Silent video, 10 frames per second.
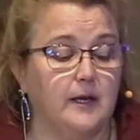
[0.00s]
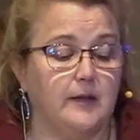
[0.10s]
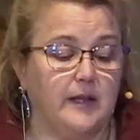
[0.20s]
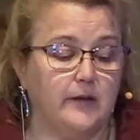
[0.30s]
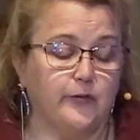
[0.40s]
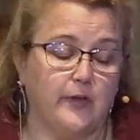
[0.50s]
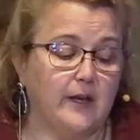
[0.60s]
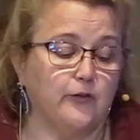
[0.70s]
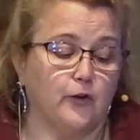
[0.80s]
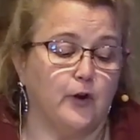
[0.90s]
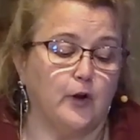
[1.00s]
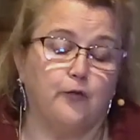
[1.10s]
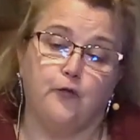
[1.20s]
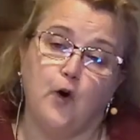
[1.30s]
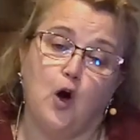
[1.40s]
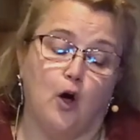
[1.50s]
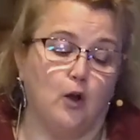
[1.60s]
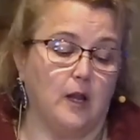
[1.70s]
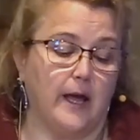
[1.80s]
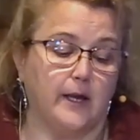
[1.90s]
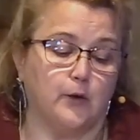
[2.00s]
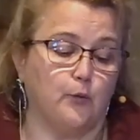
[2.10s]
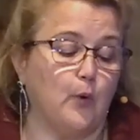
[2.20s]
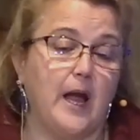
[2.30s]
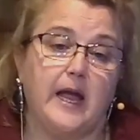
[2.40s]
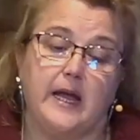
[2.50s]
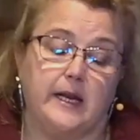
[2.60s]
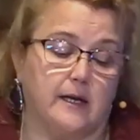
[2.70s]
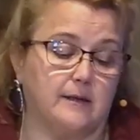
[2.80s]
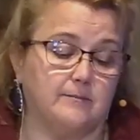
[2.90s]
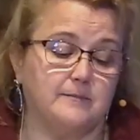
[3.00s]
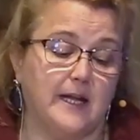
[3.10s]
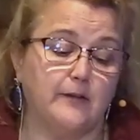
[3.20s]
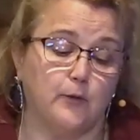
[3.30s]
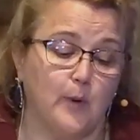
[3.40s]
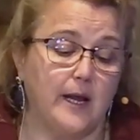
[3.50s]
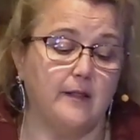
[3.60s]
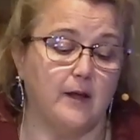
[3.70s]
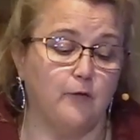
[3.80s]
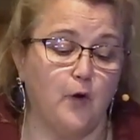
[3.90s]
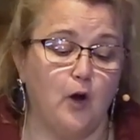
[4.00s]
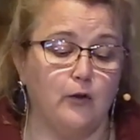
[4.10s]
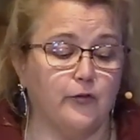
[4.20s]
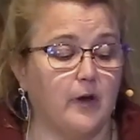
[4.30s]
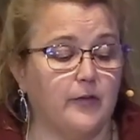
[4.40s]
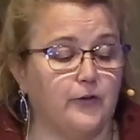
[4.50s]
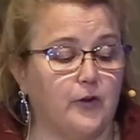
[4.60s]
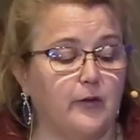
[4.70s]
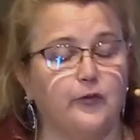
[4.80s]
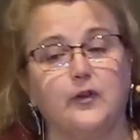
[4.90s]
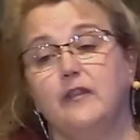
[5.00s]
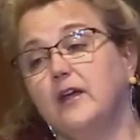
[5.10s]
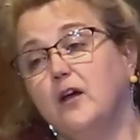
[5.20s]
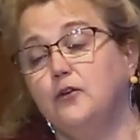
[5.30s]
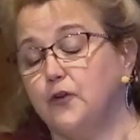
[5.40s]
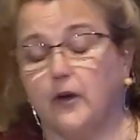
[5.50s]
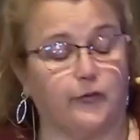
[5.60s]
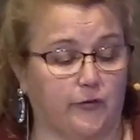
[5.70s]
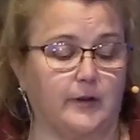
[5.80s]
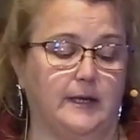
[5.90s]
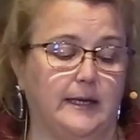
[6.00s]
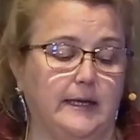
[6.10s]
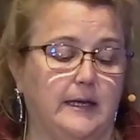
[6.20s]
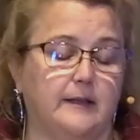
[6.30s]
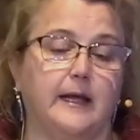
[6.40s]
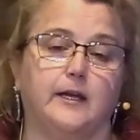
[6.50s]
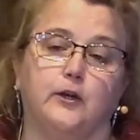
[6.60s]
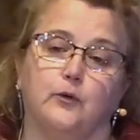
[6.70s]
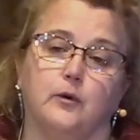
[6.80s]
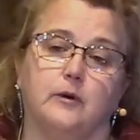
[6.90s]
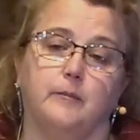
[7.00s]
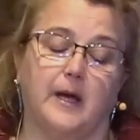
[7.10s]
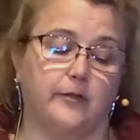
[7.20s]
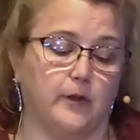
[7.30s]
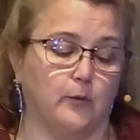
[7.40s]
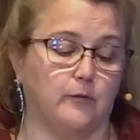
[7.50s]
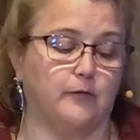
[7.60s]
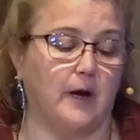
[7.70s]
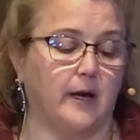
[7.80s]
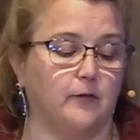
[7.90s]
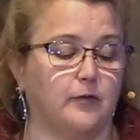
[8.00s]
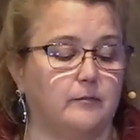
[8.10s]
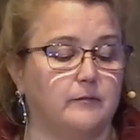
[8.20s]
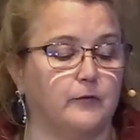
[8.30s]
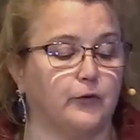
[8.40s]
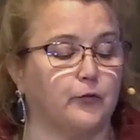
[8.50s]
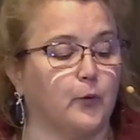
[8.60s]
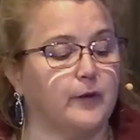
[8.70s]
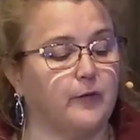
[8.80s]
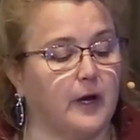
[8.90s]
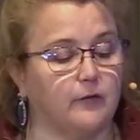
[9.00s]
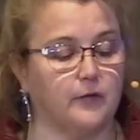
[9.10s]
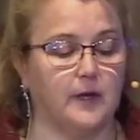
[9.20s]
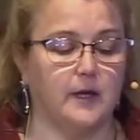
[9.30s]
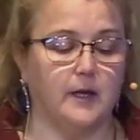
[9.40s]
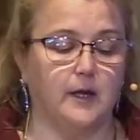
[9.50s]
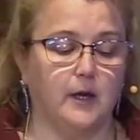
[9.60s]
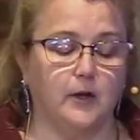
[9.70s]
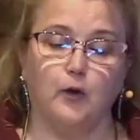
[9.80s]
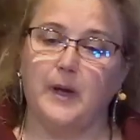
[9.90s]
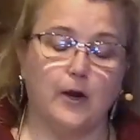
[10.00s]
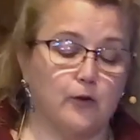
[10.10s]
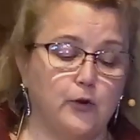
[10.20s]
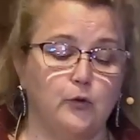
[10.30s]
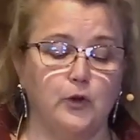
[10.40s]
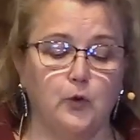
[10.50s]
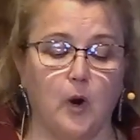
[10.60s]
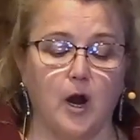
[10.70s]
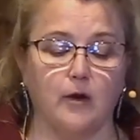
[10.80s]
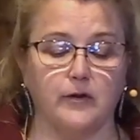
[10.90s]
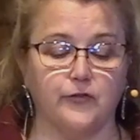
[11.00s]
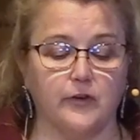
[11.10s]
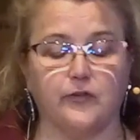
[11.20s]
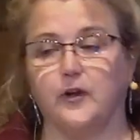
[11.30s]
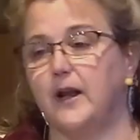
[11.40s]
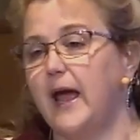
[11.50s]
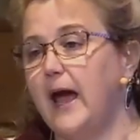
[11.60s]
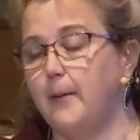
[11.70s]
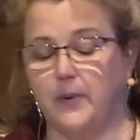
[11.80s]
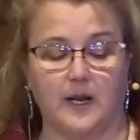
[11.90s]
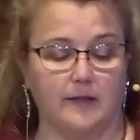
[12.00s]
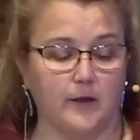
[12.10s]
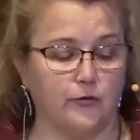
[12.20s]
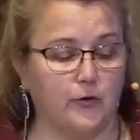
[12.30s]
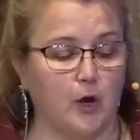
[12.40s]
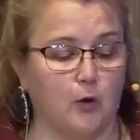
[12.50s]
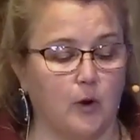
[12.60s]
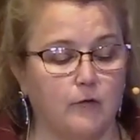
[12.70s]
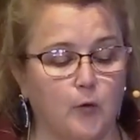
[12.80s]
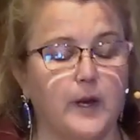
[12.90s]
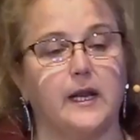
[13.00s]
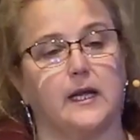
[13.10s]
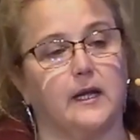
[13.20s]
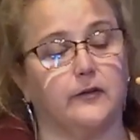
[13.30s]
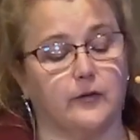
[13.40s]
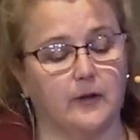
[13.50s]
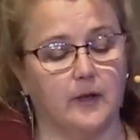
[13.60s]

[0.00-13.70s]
These things are going to fall like rain, like the rain that falls on the just and the unjust. Thank you, Matthew 5, verse 45. No matter who you are, it's just going to happen, and there's no avoiding it.